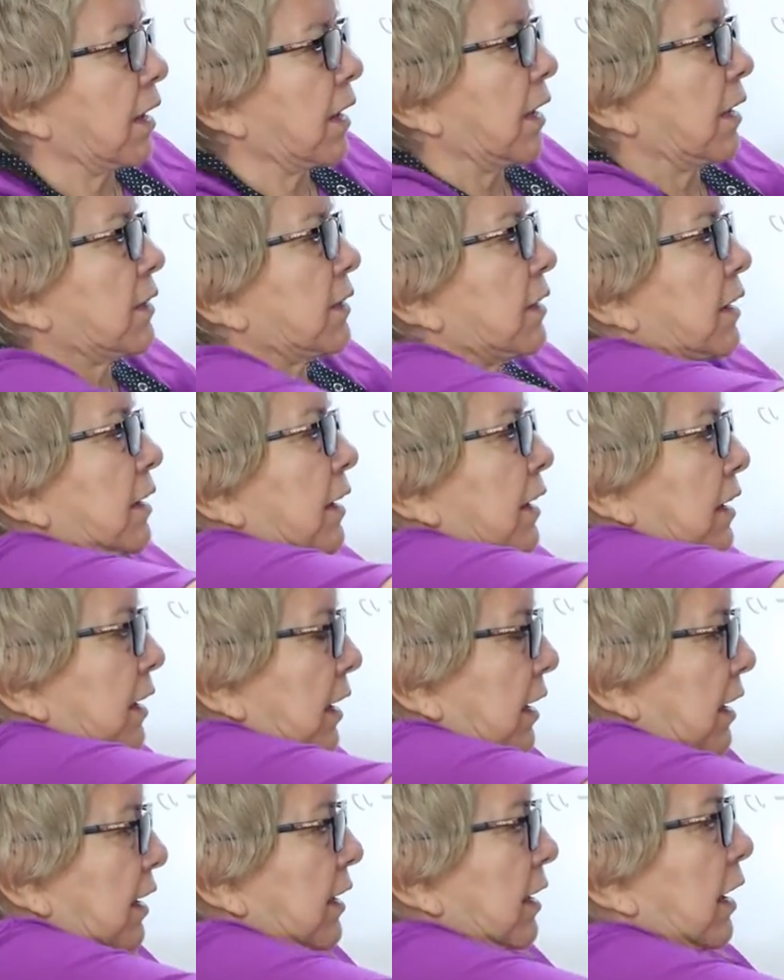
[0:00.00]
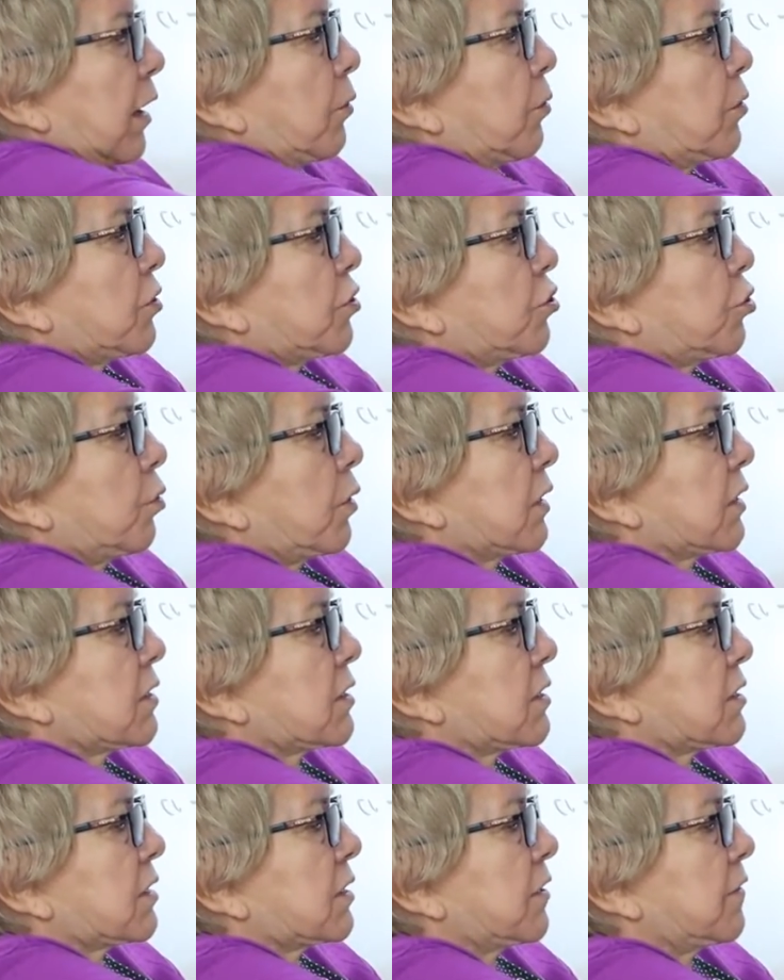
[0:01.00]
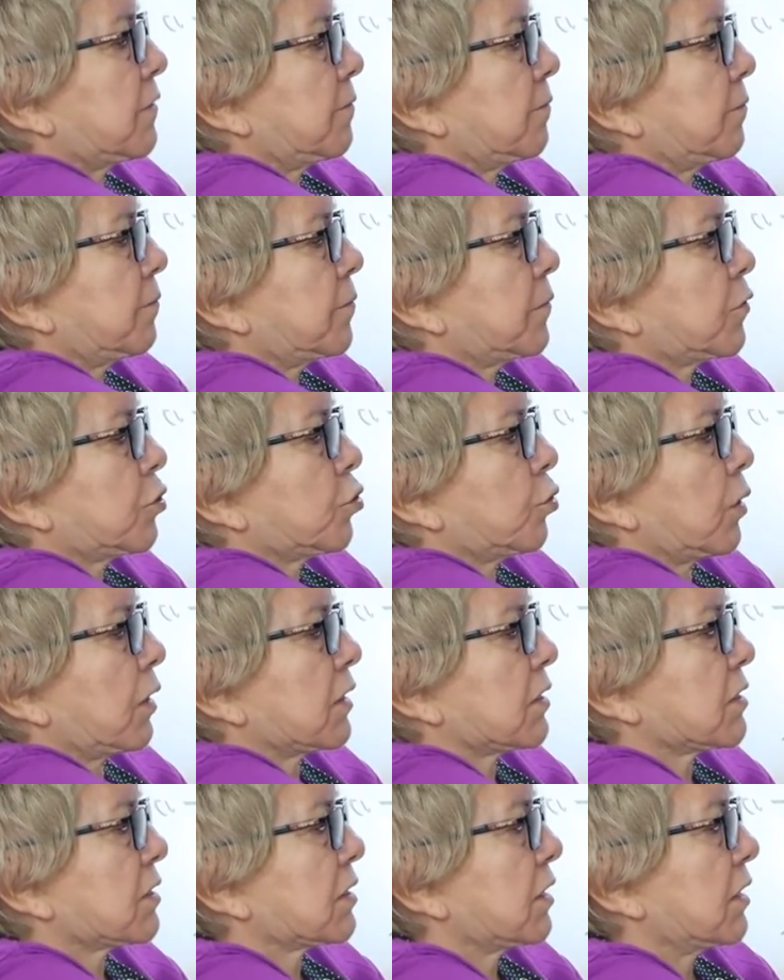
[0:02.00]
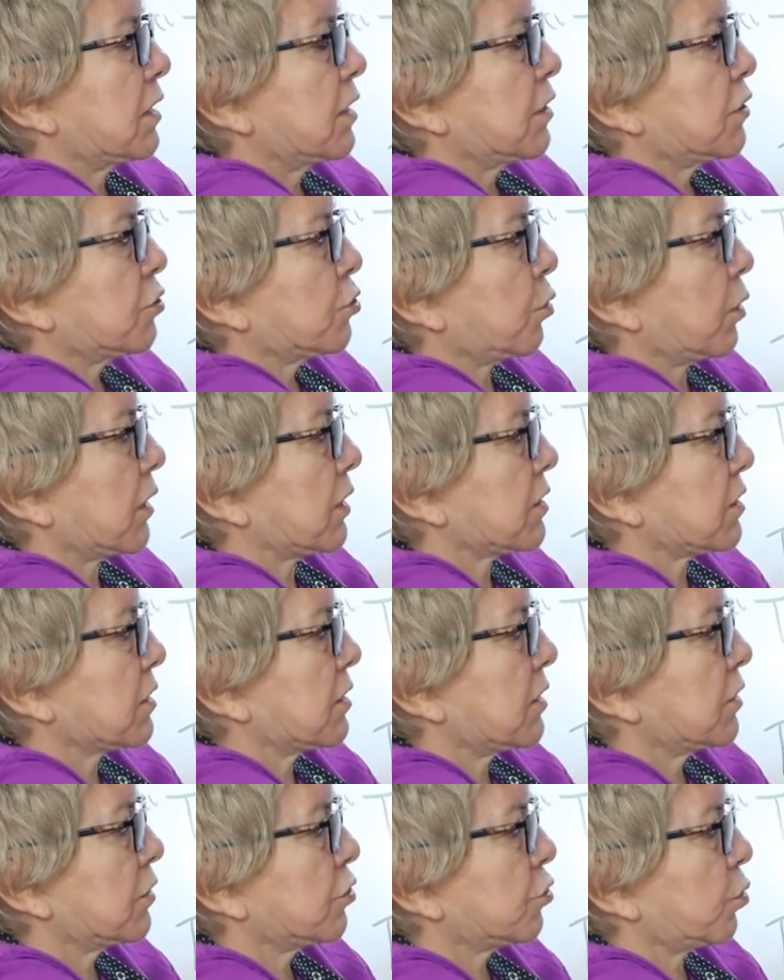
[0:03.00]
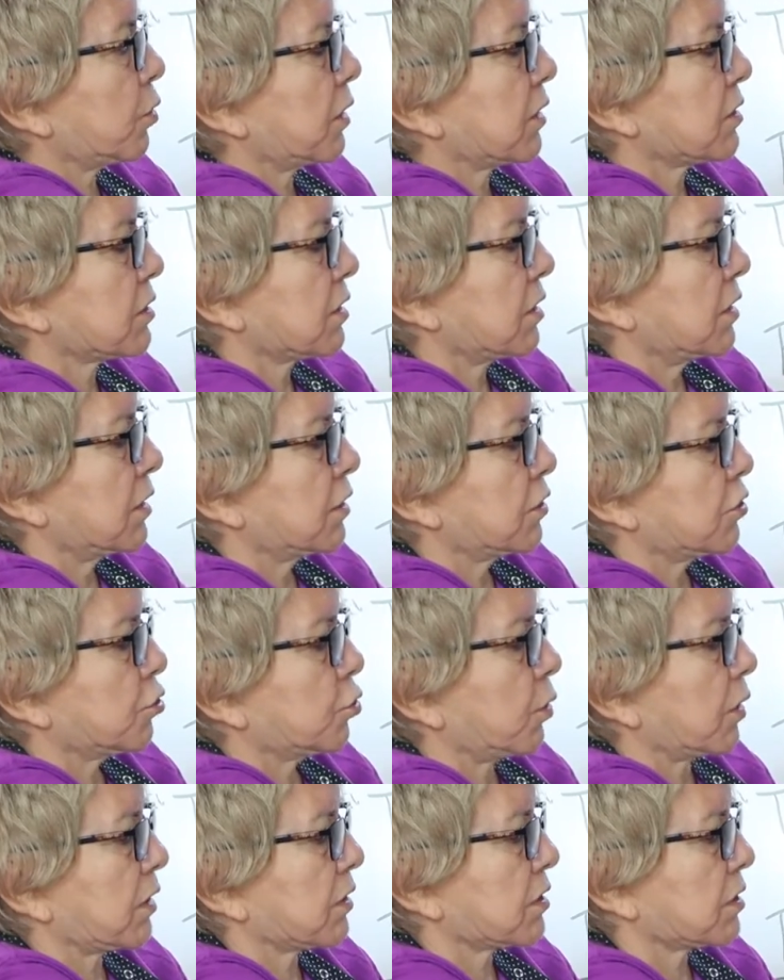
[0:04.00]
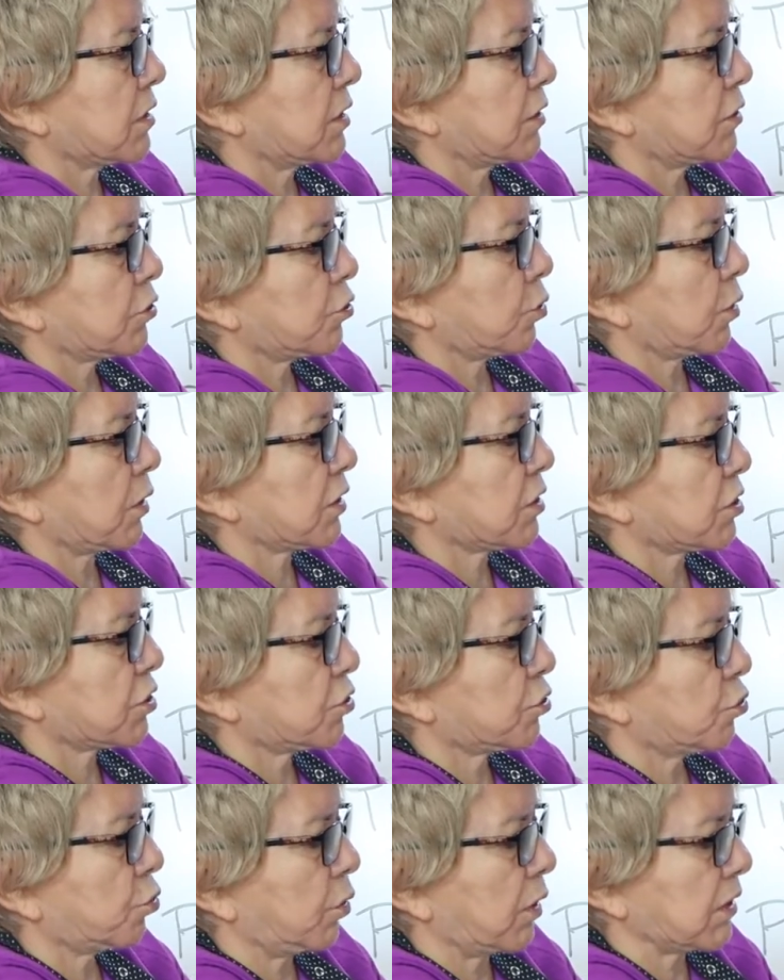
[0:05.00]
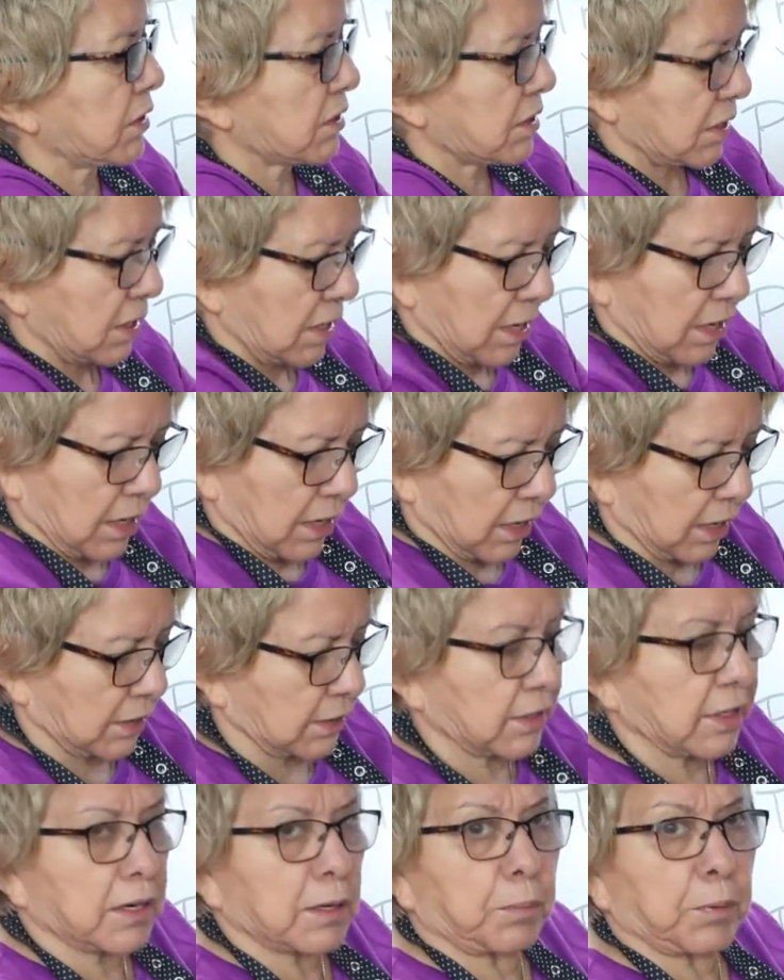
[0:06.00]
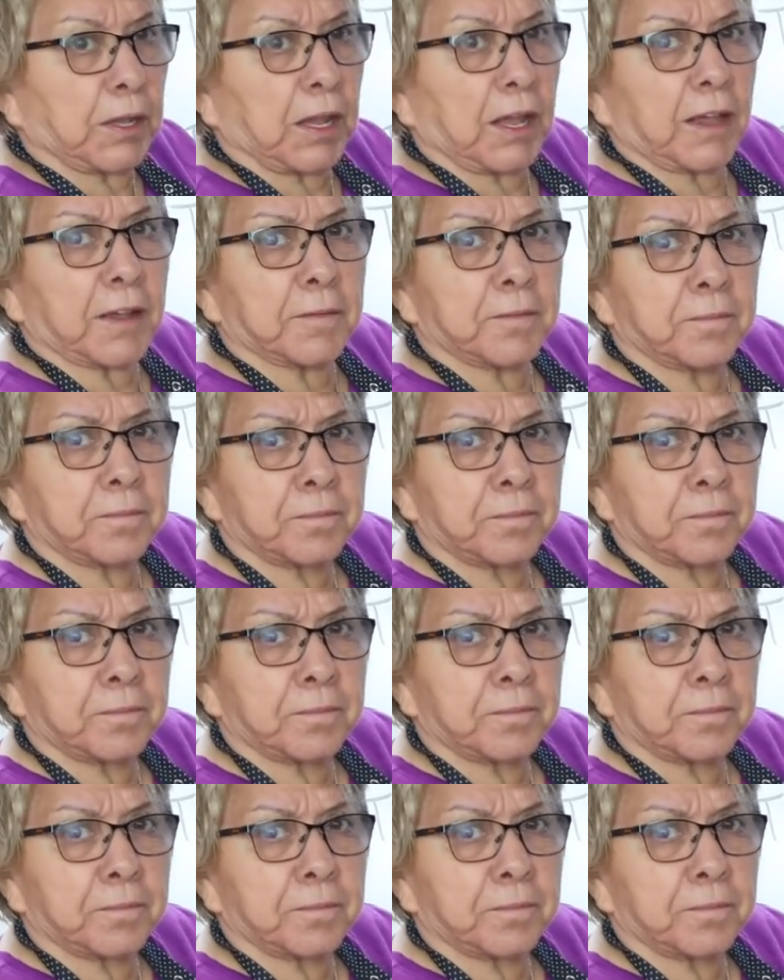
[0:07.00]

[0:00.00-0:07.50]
And then again, I would twist, twist, twist, twist, twist, twist, twist, and then apply.